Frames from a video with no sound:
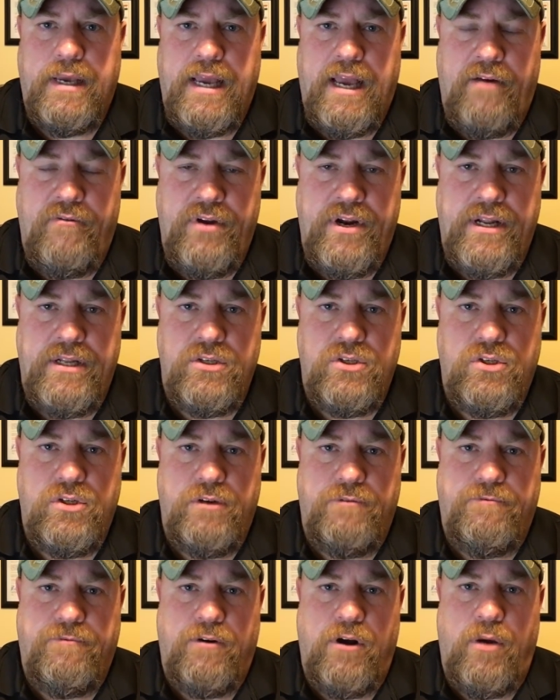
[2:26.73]

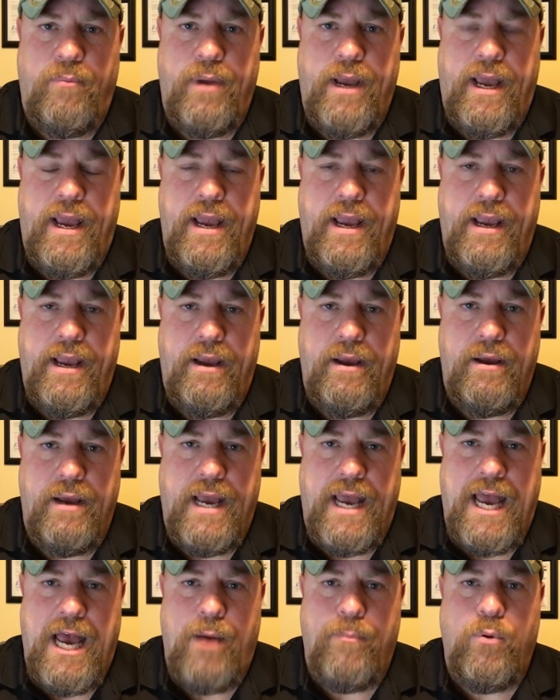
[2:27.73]
evidence from a
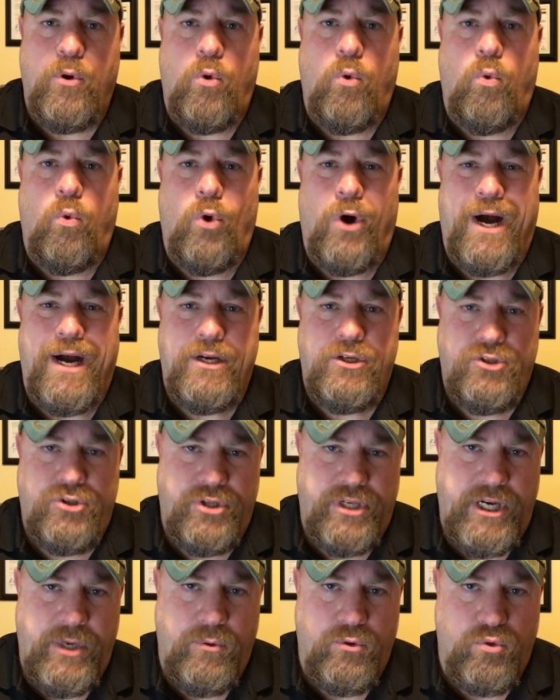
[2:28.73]
Apple Watch
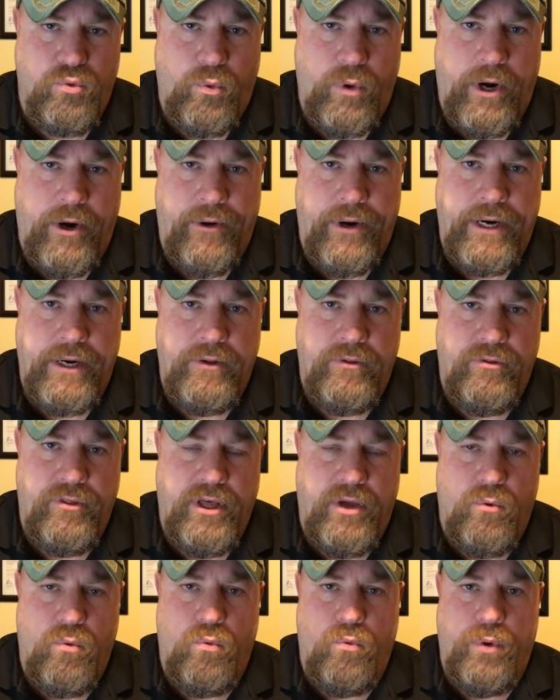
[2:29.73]
that he was wearing
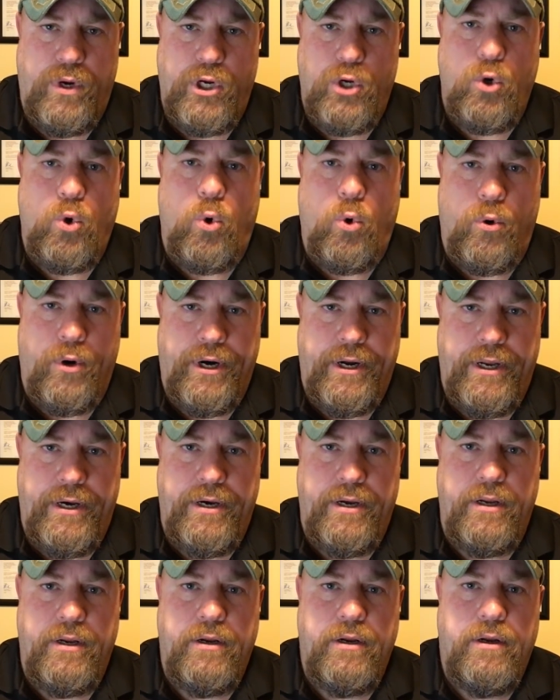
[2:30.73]
that
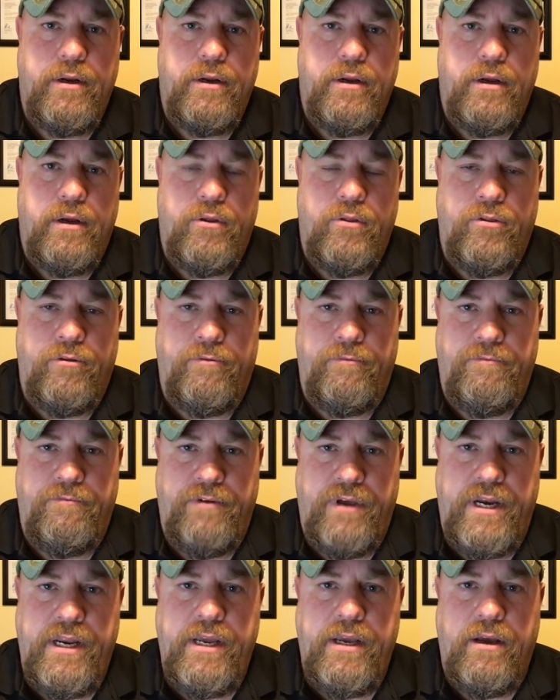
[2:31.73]
recorded the
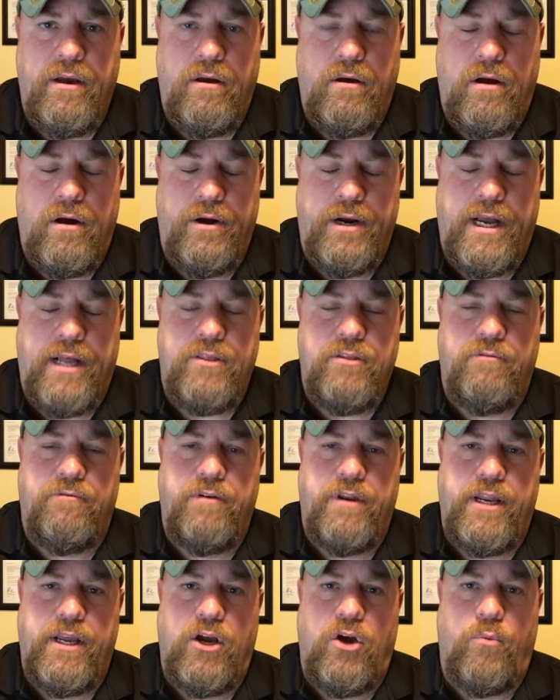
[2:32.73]
video, or not the
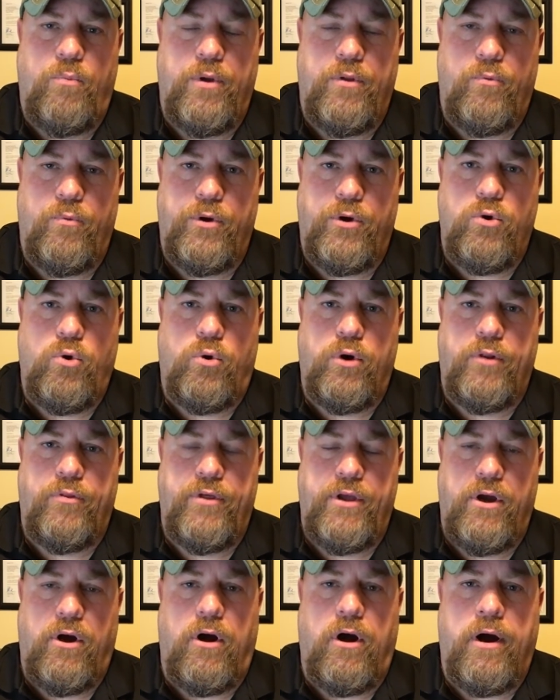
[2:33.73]
video, but
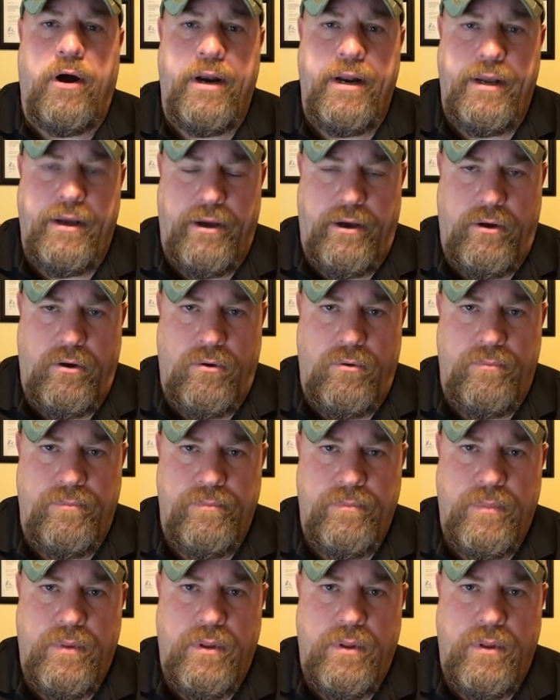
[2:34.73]
recorded the audio